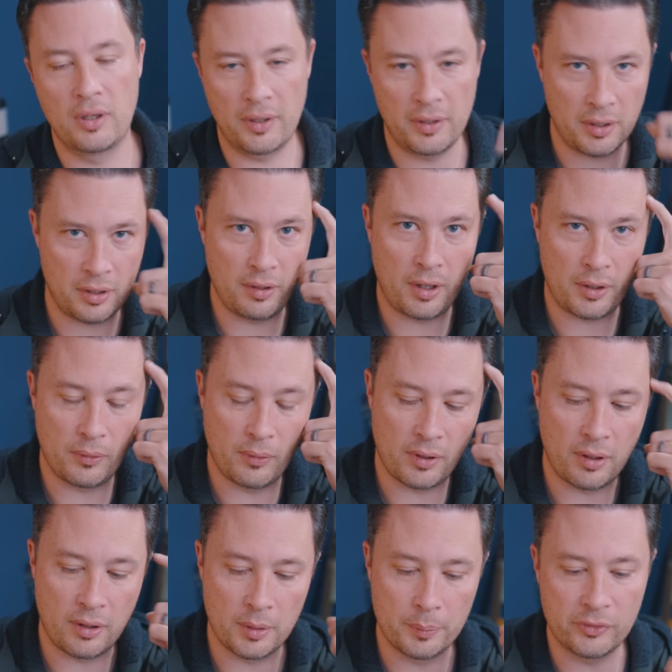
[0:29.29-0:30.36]
I got a lot
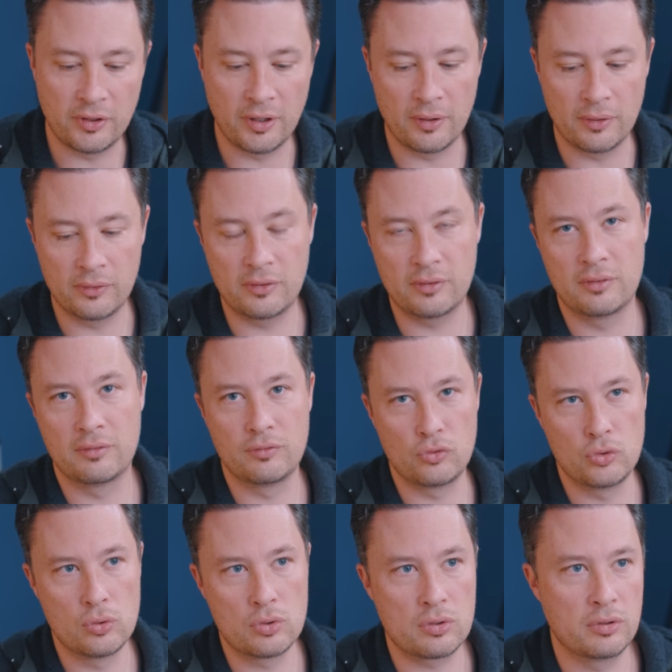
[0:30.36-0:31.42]
going on upstairs,
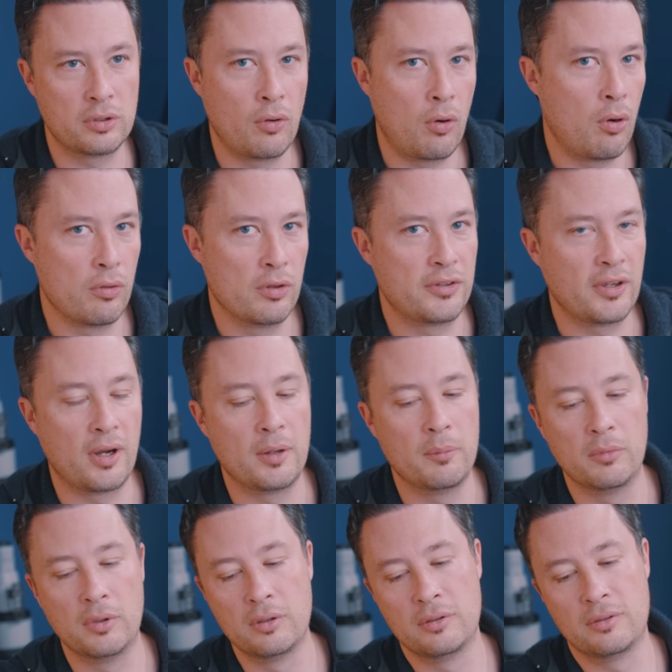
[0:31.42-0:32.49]
usually all the
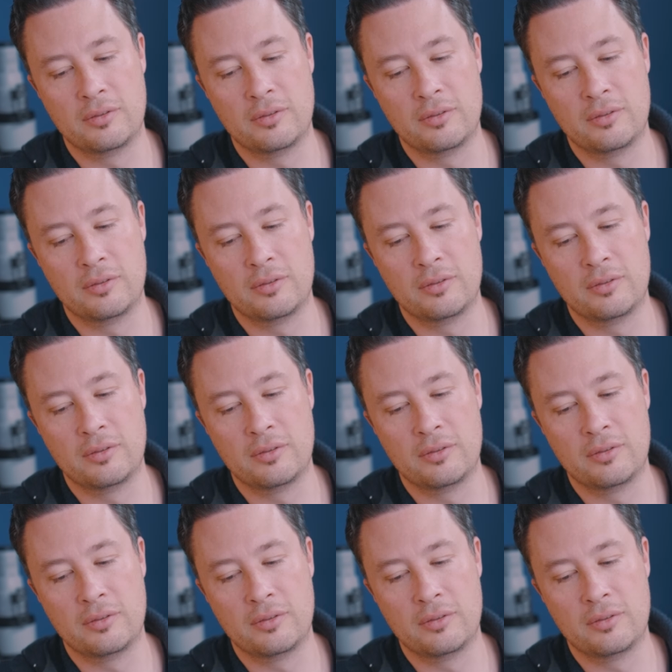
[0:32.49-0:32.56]
time.